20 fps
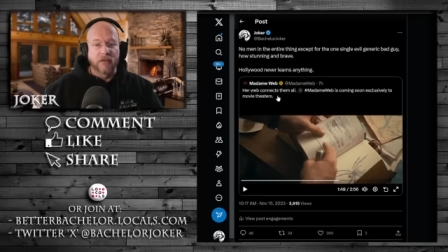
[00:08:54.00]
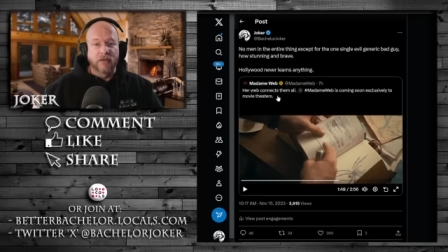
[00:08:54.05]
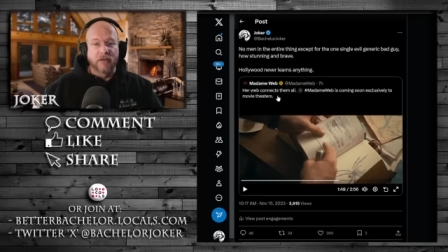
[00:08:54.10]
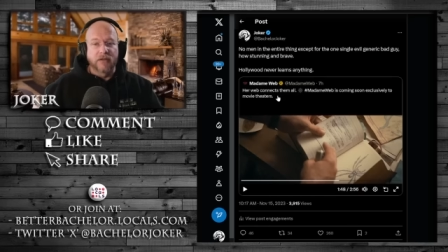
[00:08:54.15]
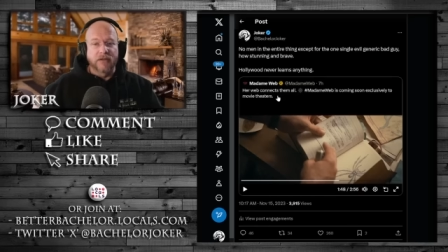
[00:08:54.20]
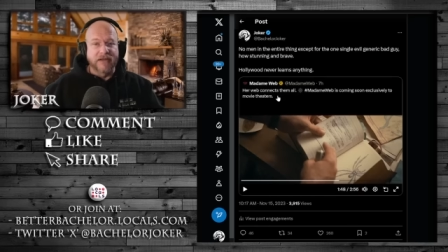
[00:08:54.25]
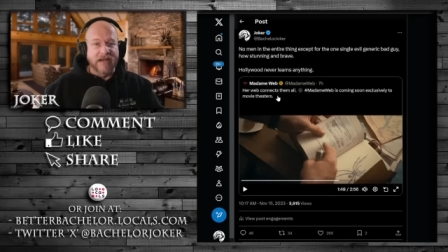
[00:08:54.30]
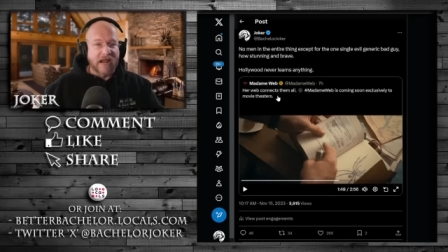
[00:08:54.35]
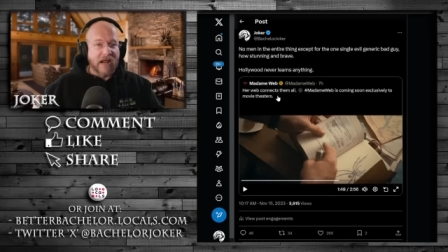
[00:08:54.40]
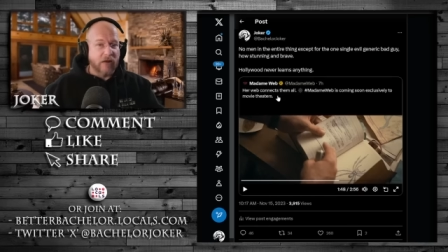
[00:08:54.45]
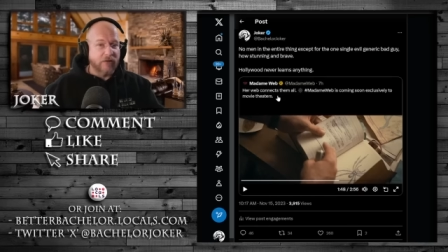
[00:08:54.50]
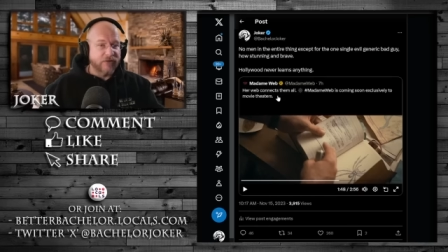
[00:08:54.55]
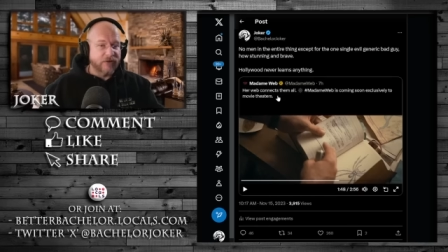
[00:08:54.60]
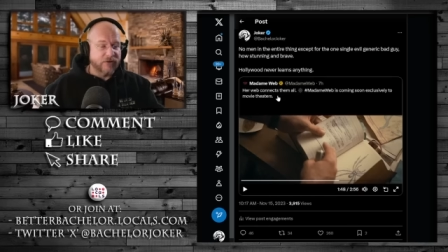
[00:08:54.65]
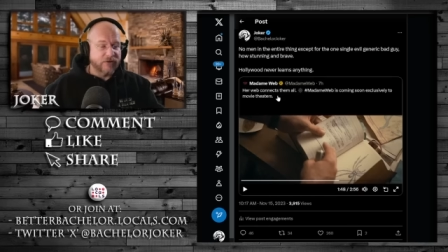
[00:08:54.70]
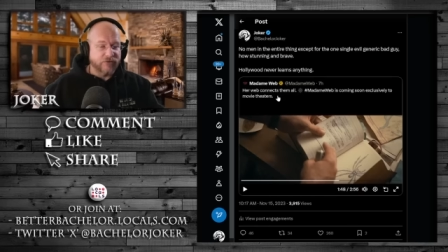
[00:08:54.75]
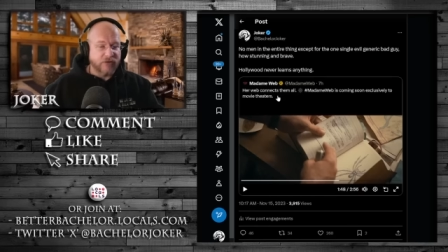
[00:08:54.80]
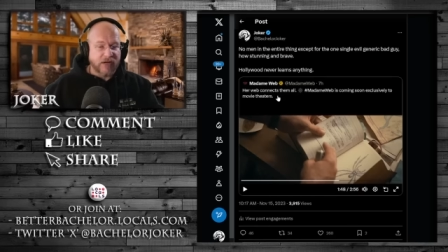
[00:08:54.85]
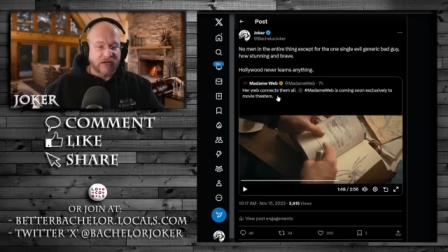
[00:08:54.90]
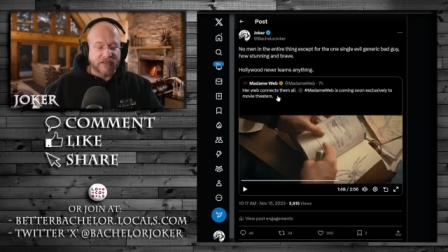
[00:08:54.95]
Now they're
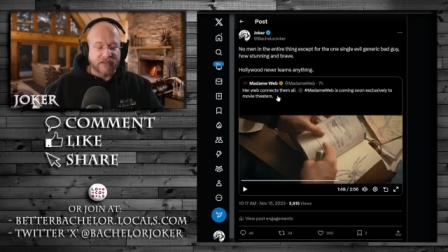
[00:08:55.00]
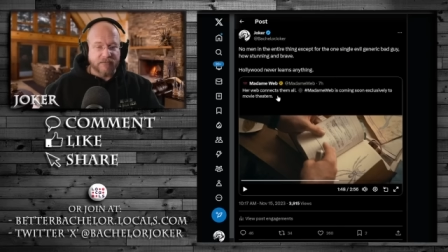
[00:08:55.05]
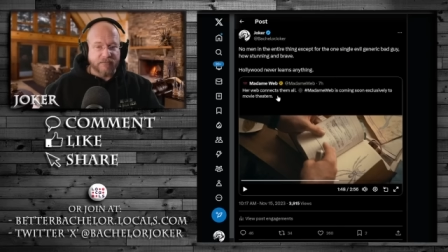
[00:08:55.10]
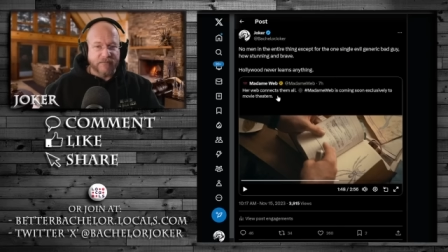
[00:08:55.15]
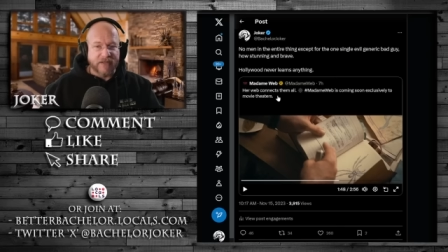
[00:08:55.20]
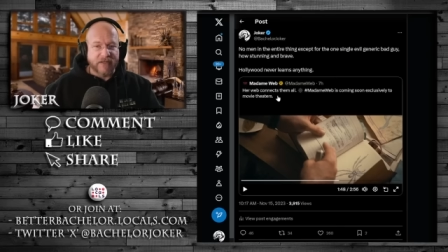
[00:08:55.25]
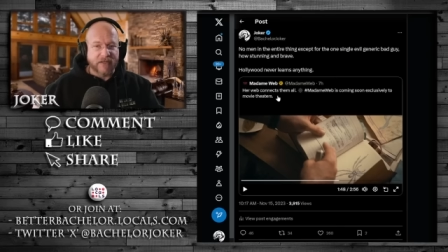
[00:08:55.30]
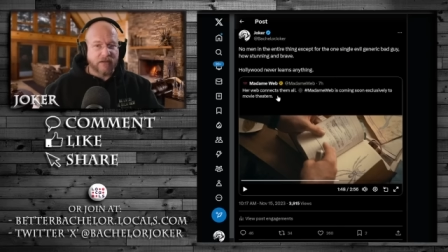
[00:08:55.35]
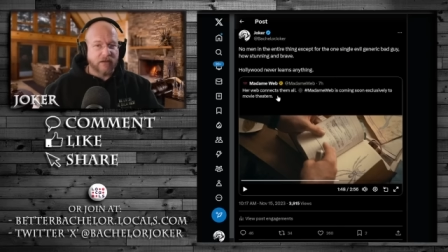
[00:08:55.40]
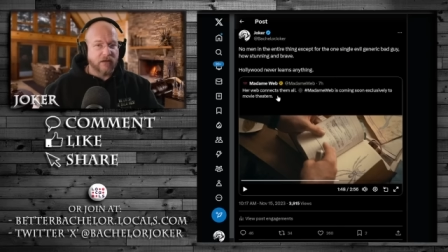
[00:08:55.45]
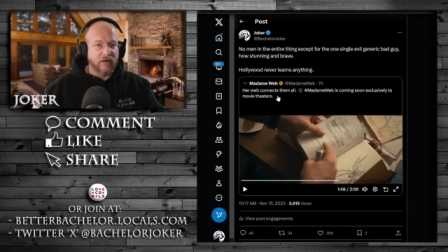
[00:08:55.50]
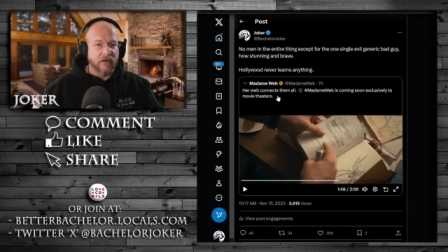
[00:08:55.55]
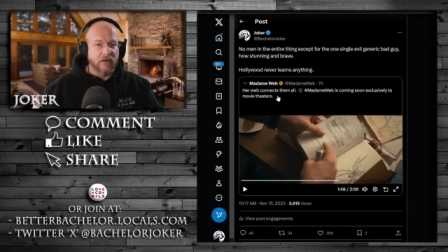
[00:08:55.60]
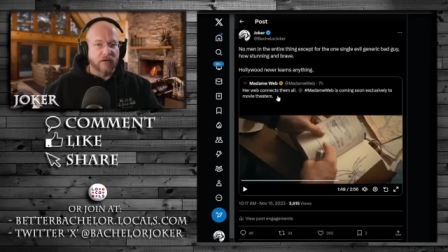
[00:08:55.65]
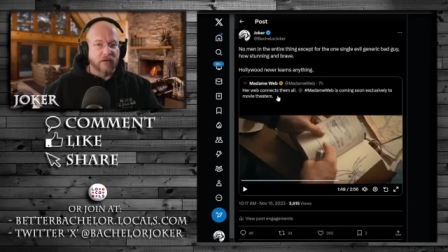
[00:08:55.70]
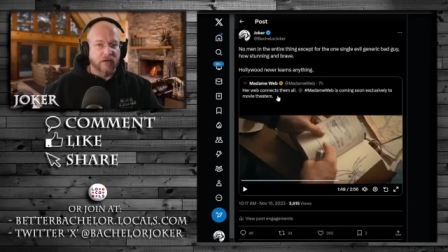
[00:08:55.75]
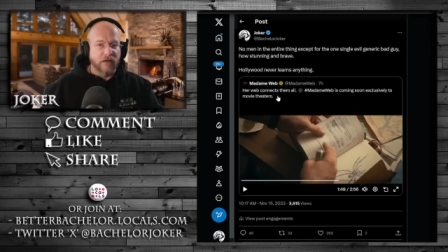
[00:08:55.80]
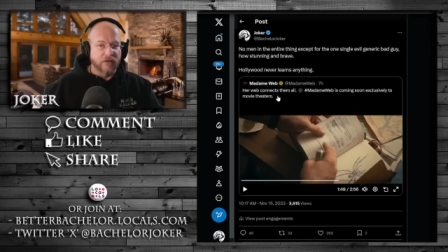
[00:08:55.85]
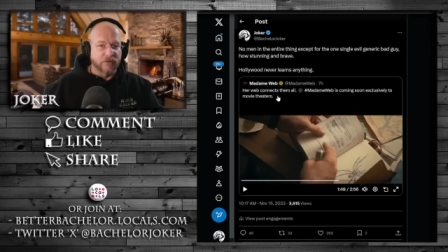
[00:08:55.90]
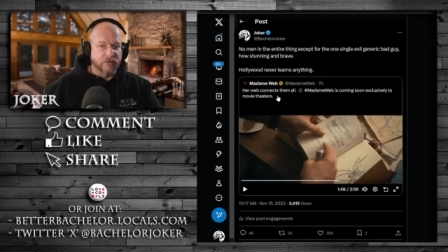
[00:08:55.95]
trying to make
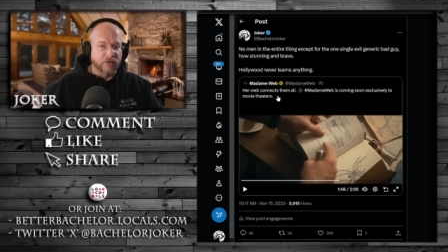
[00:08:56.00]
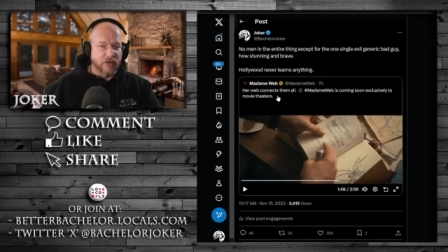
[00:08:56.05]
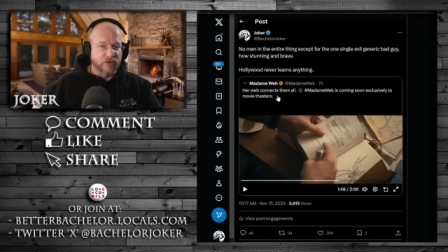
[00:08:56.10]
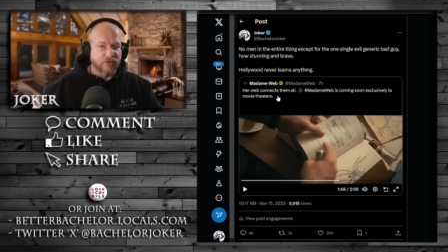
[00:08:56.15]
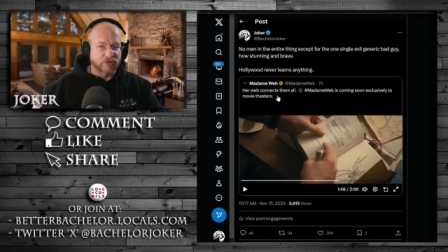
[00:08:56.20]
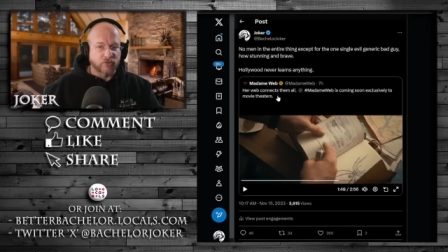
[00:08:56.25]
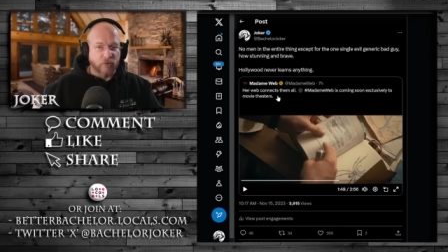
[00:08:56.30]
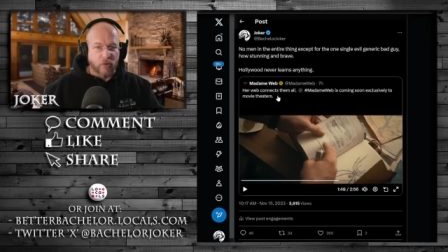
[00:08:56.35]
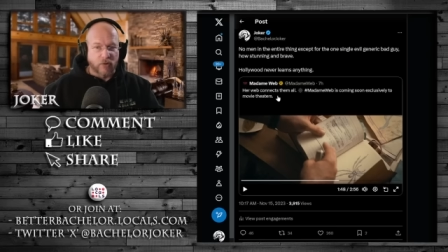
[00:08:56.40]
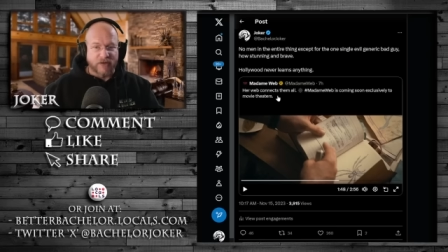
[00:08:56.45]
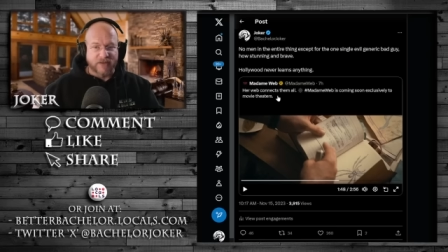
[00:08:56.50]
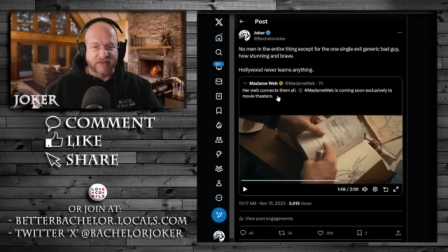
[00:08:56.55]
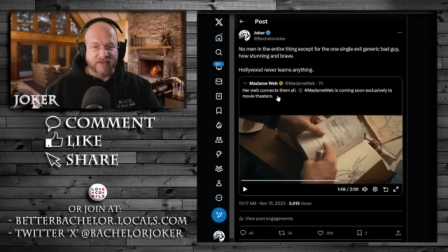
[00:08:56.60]
a story